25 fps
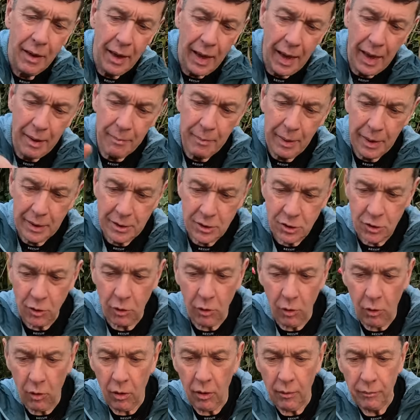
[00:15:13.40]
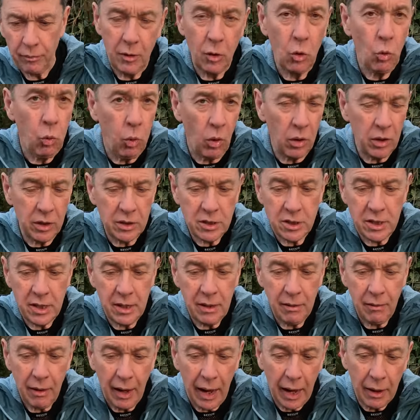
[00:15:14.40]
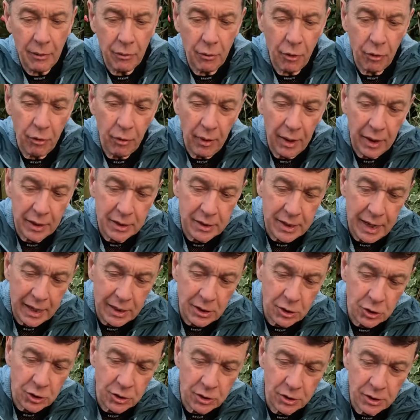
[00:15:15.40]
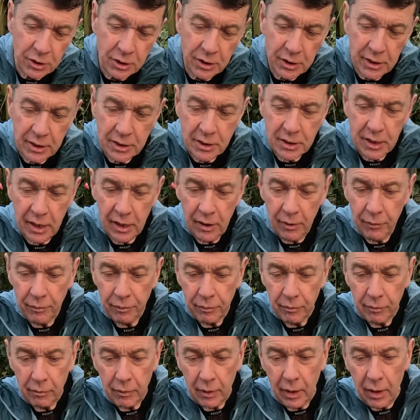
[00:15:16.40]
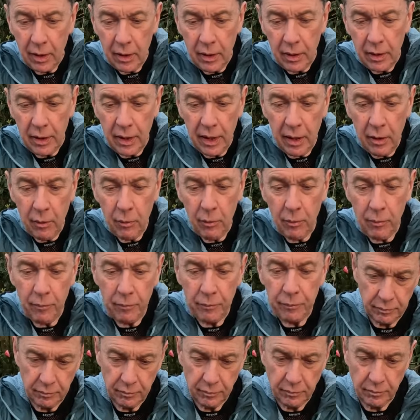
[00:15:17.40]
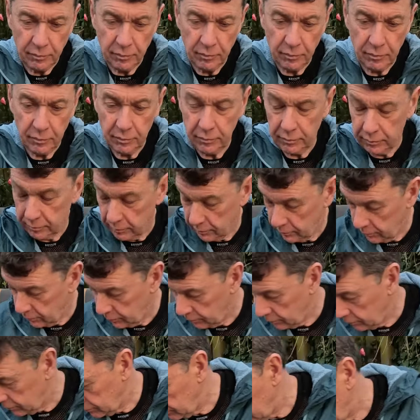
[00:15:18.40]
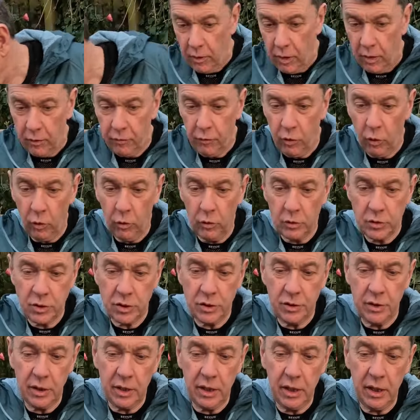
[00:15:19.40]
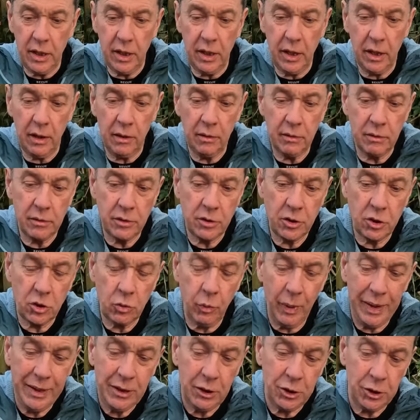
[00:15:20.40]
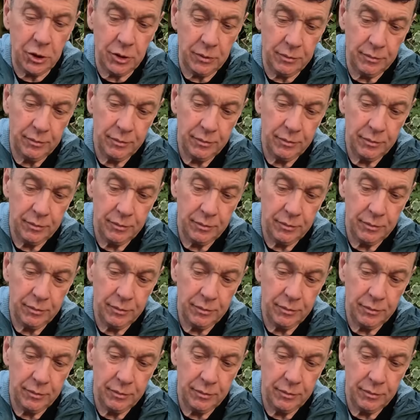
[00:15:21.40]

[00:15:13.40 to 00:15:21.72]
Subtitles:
MSR quality and attention to detail. Now, of course, the switch